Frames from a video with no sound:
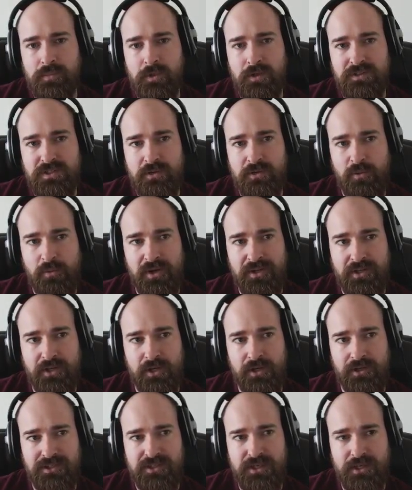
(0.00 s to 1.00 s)
It's like we're about to
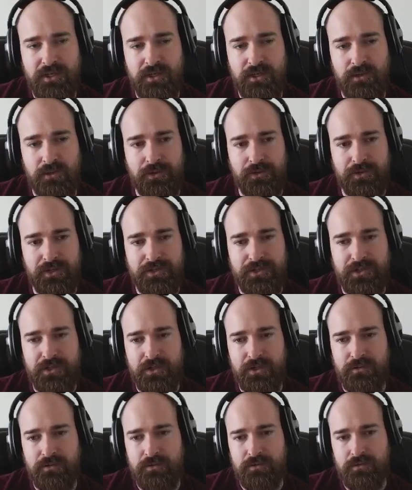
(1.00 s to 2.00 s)
get our second colonial nation
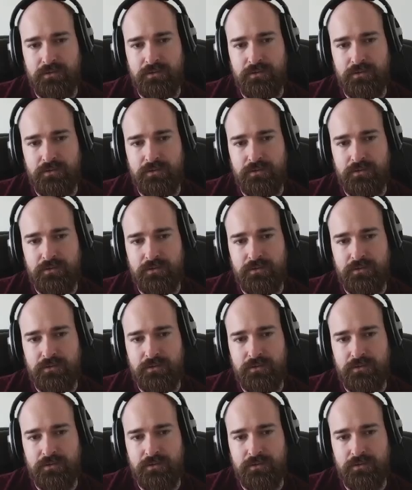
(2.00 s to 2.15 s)
now.